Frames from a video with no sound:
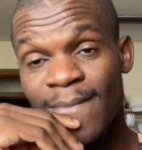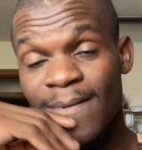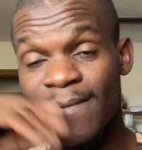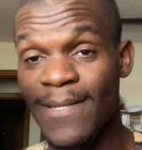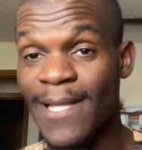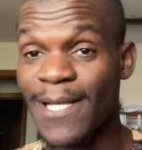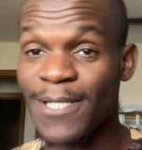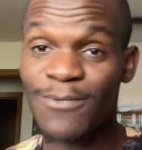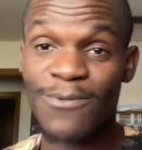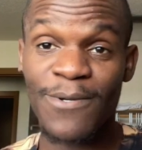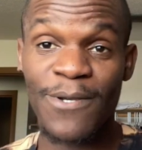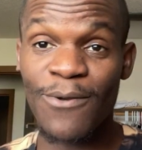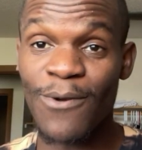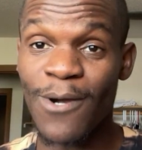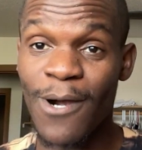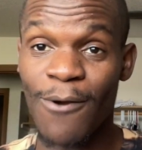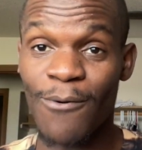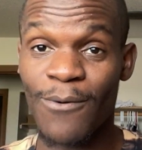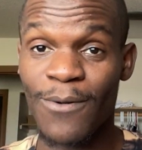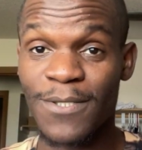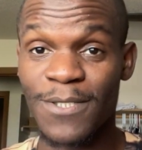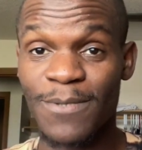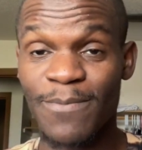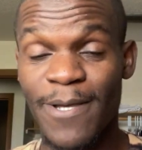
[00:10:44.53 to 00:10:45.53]
That's where you are,
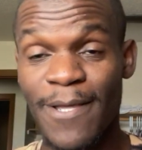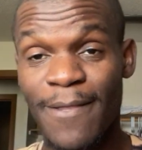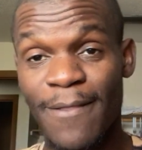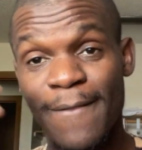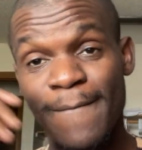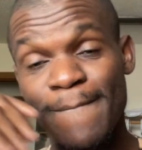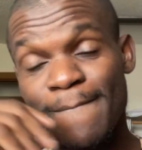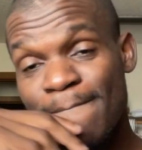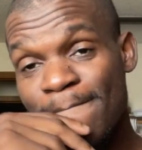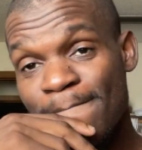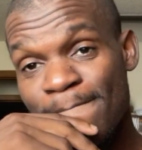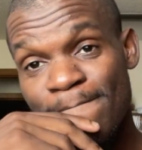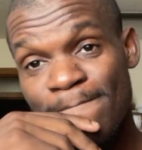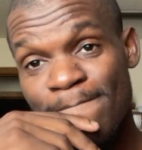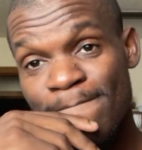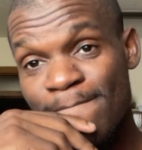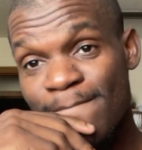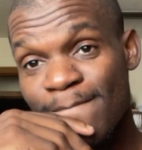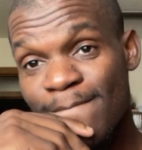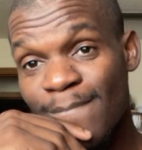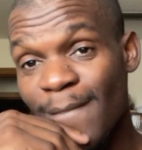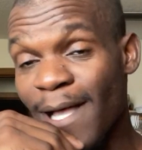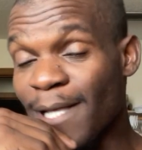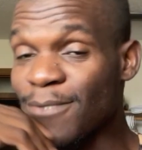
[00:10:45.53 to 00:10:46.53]
Will Smith.
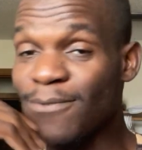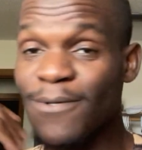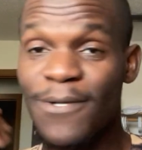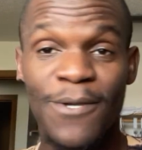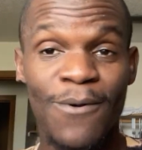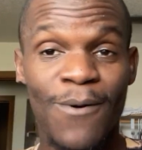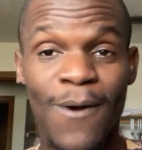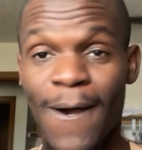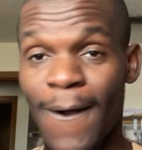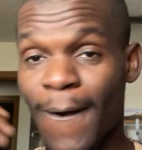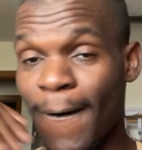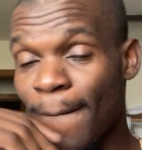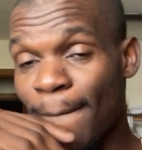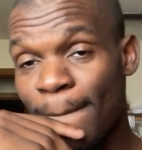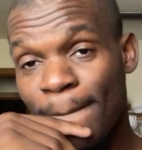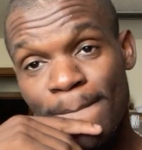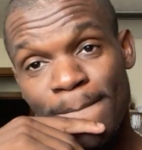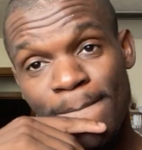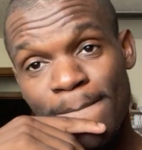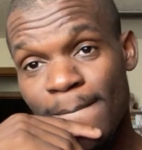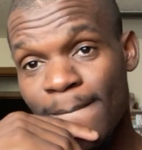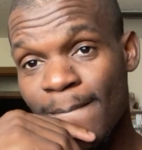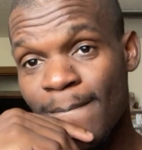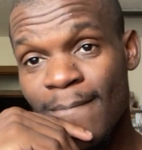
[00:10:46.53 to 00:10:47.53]
That's where you are.
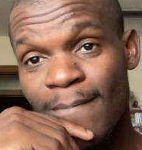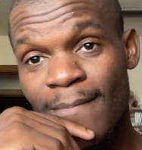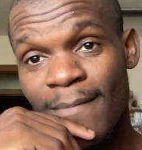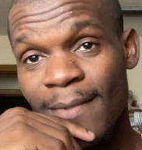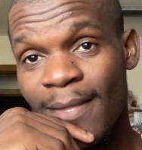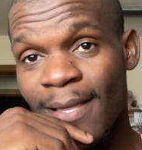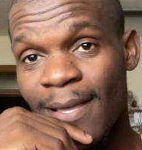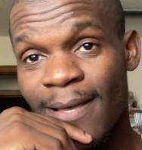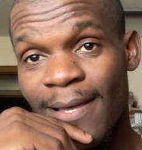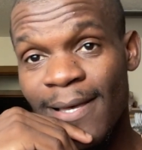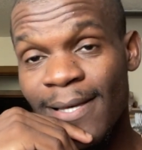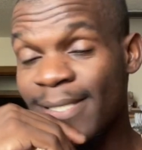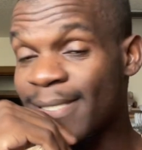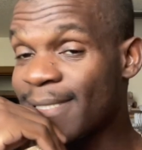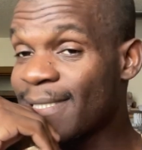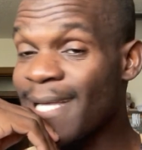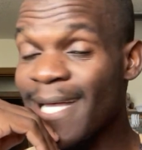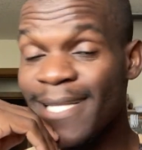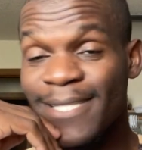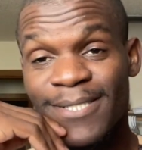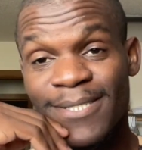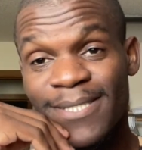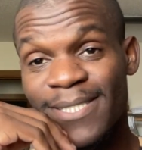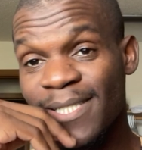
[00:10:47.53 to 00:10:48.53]
It's
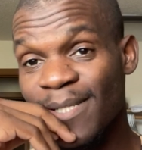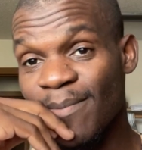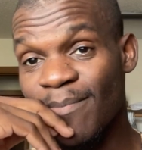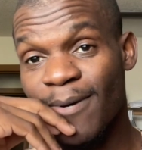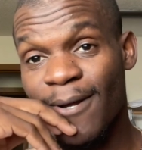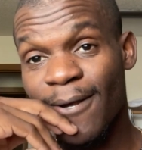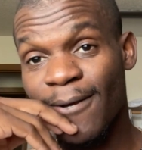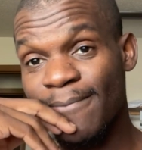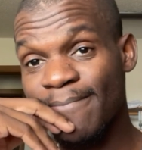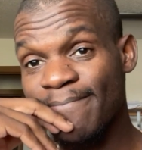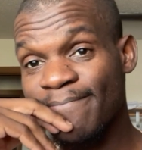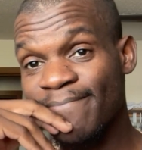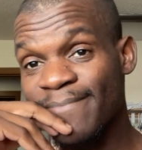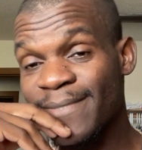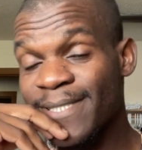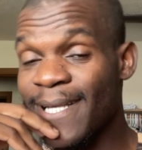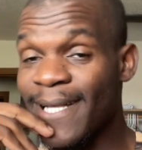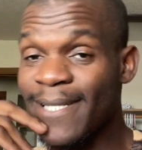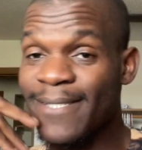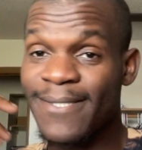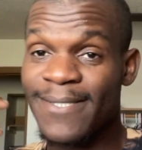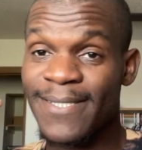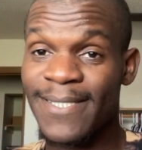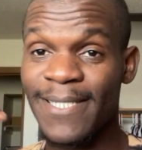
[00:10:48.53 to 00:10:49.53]
sad to see, bro.
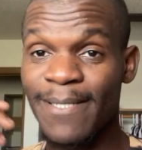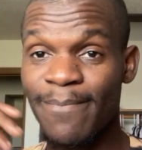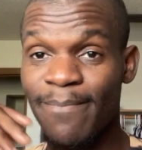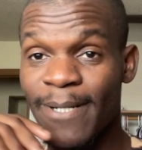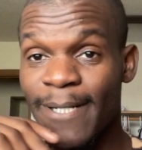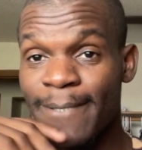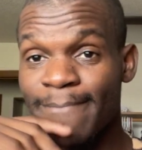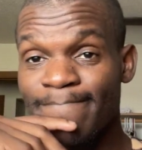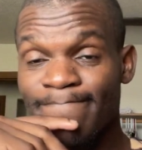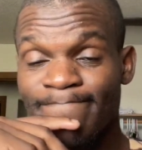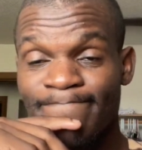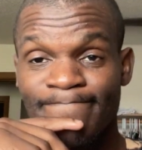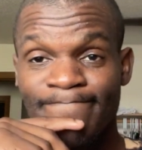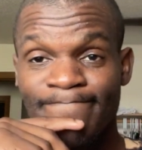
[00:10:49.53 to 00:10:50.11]
Sad to see, but